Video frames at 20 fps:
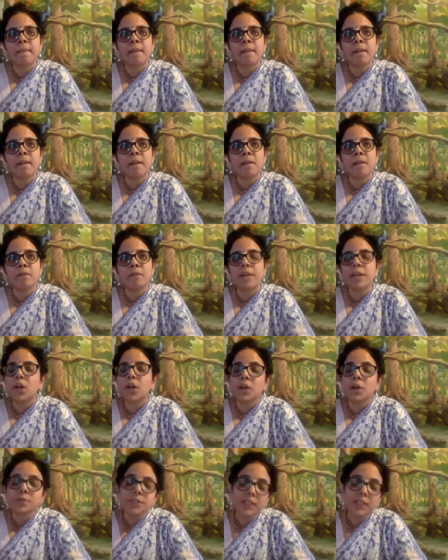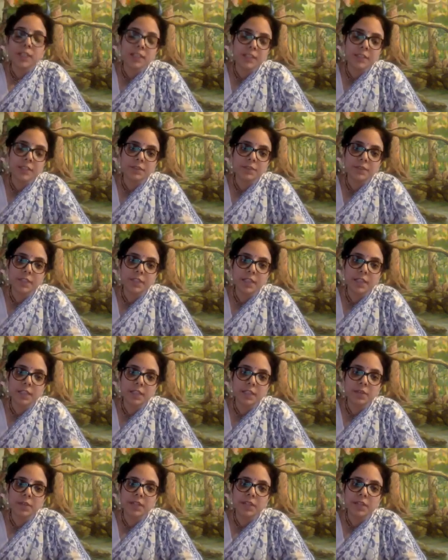very objectively
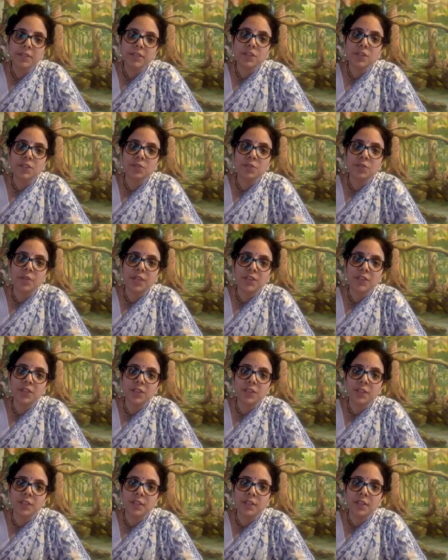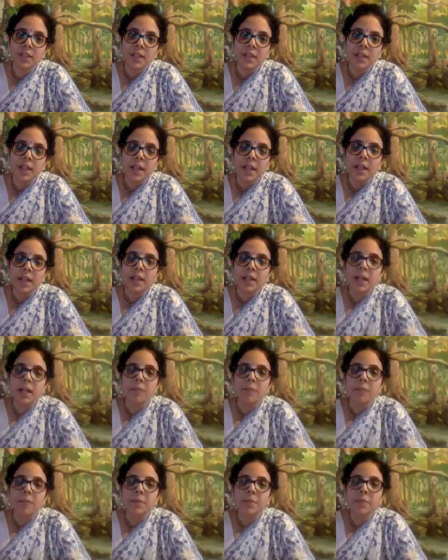look at a situation and
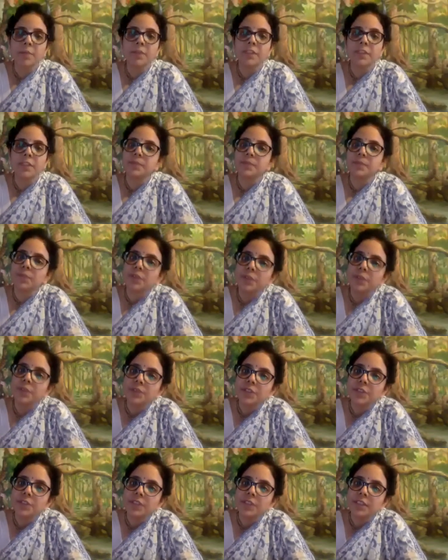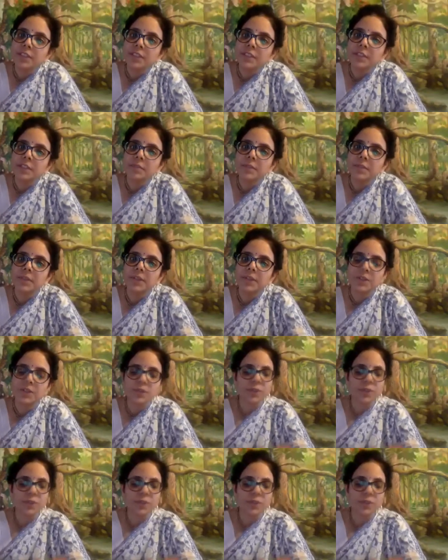come up with some solutions, because
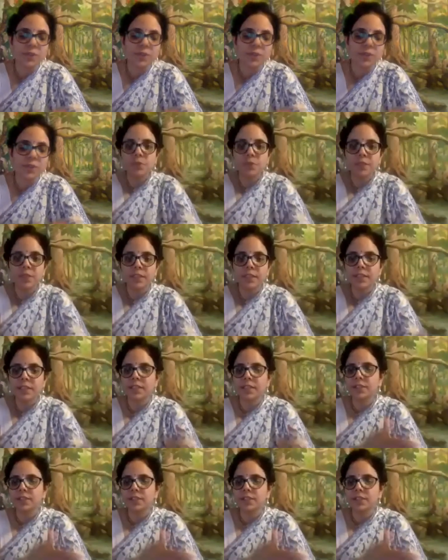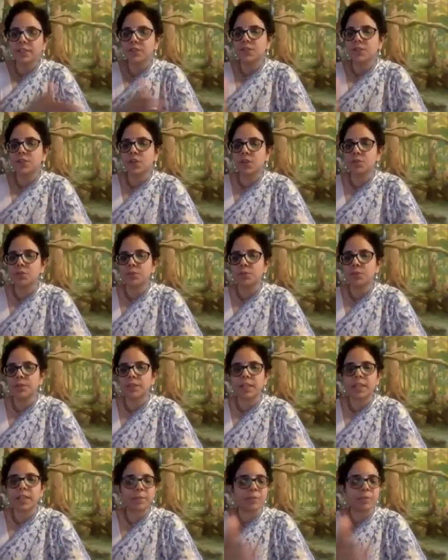okay, this is working, this is not
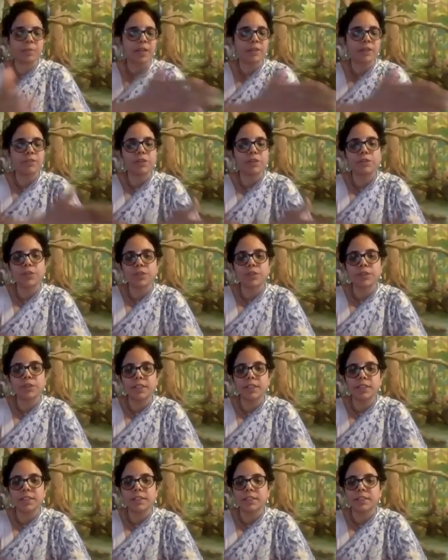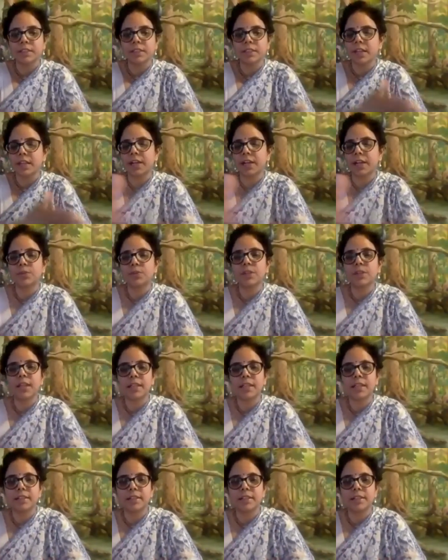working, I'm grateful for this and I don't
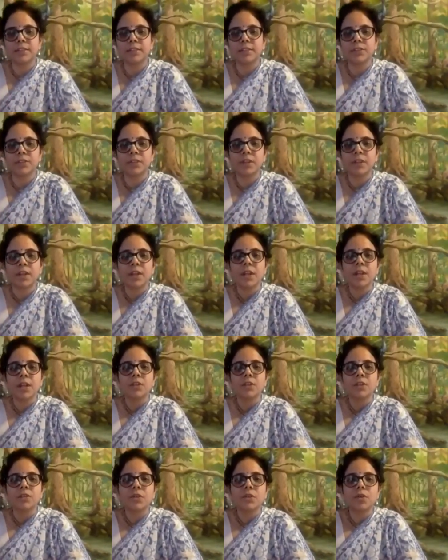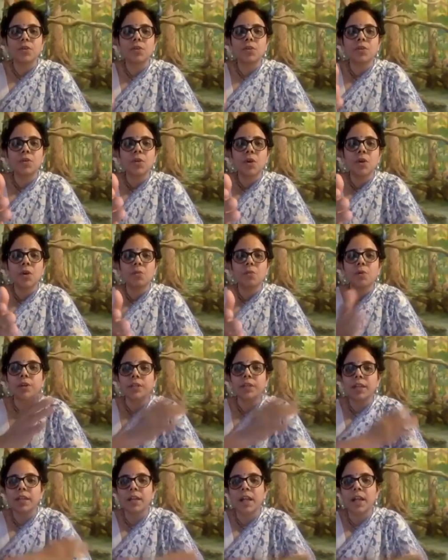like this, so what
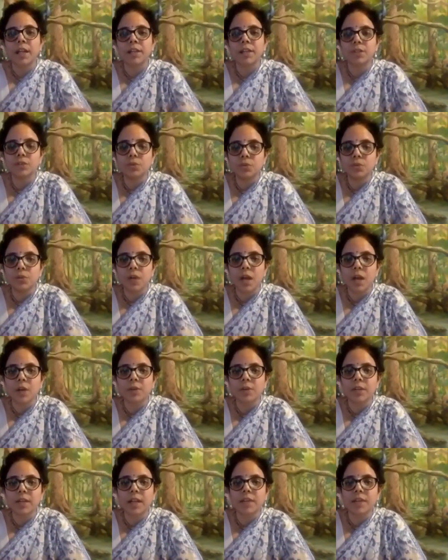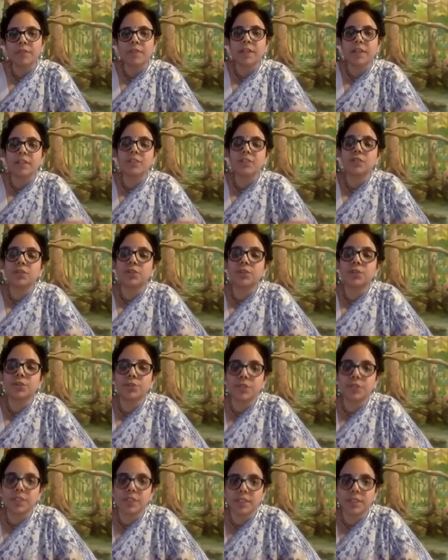can I do, how can I find
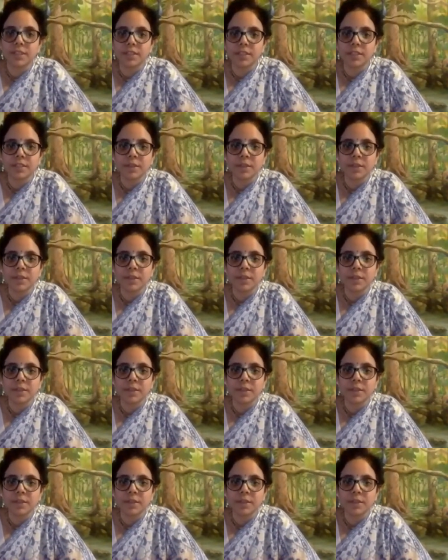solutions?